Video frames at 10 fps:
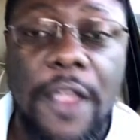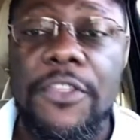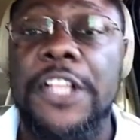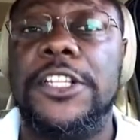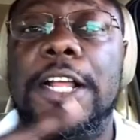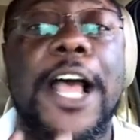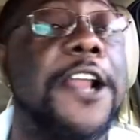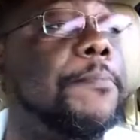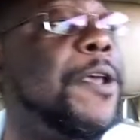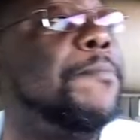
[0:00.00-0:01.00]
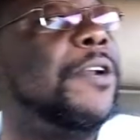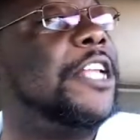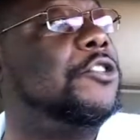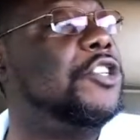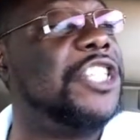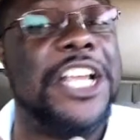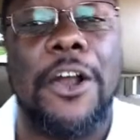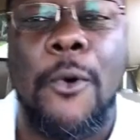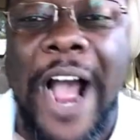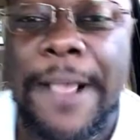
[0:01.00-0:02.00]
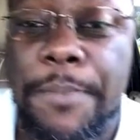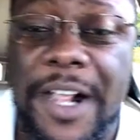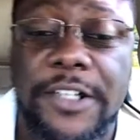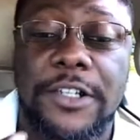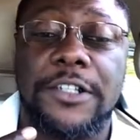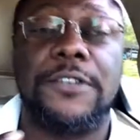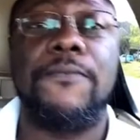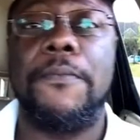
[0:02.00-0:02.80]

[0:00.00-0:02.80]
these are the kind of people that you see in a white business